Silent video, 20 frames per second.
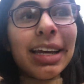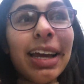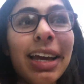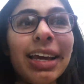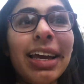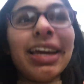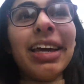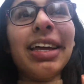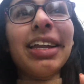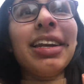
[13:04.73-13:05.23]

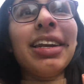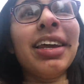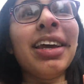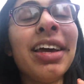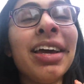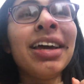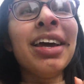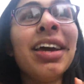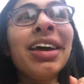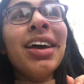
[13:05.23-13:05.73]
it in
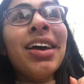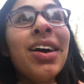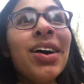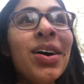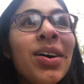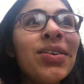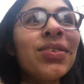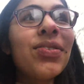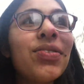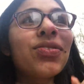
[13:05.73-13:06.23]

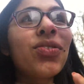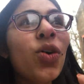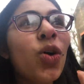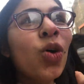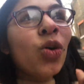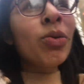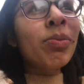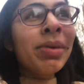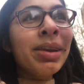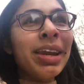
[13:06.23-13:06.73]

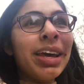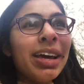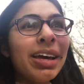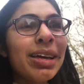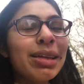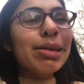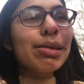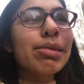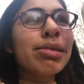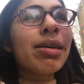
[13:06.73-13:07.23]
four
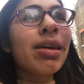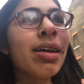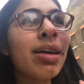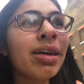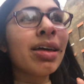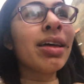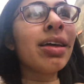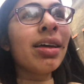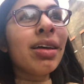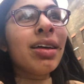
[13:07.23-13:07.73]
minutes
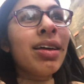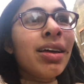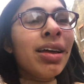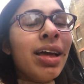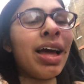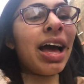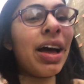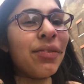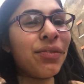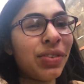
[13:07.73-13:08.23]

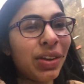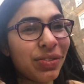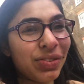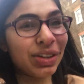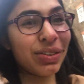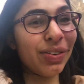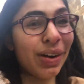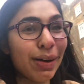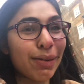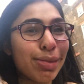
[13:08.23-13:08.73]
and
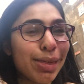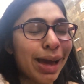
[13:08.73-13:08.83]
55